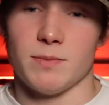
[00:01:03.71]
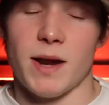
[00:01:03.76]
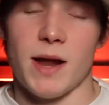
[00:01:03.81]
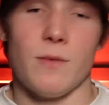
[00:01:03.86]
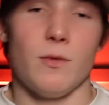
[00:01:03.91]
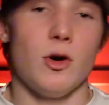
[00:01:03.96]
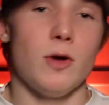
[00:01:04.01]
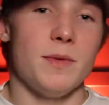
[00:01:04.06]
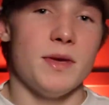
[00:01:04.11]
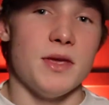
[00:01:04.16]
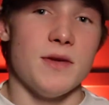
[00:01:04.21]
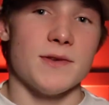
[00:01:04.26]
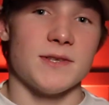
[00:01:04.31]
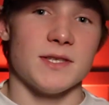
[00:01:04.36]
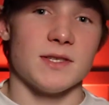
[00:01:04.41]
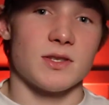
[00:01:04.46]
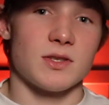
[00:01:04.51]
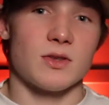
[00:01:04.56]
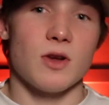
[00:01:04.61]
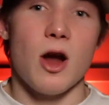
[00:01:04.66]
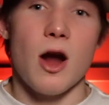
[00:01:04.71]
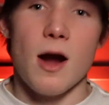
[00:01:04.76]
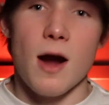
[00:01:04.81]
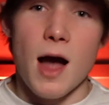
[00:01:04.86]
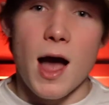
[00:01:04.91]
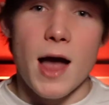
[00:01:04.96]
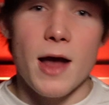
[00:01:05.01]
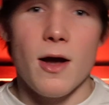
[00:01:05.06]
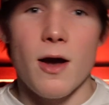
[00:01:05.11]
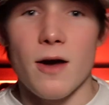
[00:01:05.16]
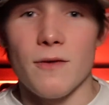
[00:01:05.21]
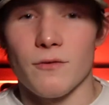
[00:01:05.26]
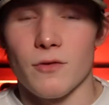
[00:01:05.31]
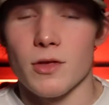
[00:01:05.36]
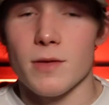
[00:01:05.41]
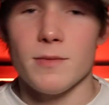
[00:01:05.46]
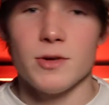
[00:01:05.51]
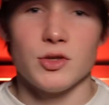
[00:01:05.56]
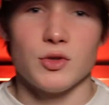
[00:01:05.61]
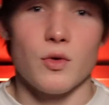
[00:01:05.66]
But I will be using Starion
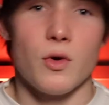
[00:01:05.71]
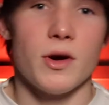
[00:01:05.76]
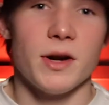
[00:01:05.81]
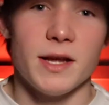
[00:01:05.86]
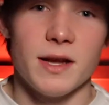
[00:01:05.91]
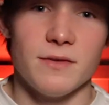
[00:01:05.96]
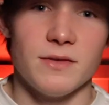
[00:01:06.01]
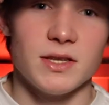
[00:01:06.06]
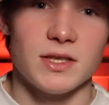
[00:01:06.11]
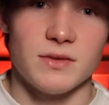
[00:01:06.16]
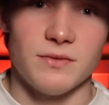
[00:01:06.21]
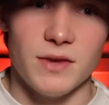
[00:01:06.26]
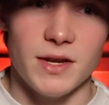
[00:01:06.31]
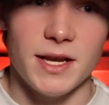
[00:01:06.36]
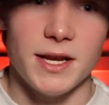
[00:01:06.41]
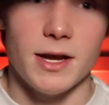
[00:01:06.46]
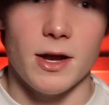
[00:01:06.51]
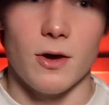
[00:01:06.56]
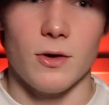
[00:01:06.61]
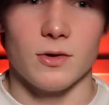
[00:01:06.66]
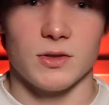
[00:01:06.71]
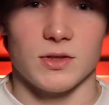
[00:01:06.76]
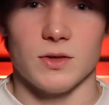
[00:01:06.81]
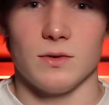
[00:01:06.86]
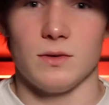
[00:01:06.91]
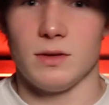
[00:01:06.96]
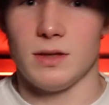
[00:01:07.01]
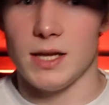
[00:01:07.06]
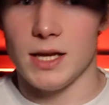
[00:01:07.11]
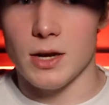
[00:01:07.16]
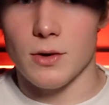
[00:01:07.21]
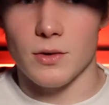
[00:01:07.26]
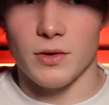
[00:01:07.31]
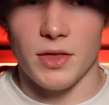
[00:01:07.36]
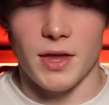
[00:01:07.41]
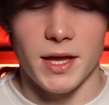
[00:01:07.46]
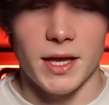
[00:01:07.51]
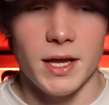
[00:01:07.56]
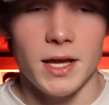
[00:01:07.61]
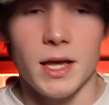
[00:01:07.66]
for the majority of this video, so deal
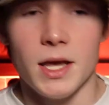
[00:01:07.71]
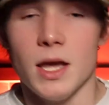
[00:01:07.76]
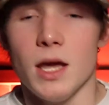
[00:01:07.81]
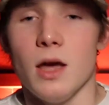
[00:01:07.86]
with it.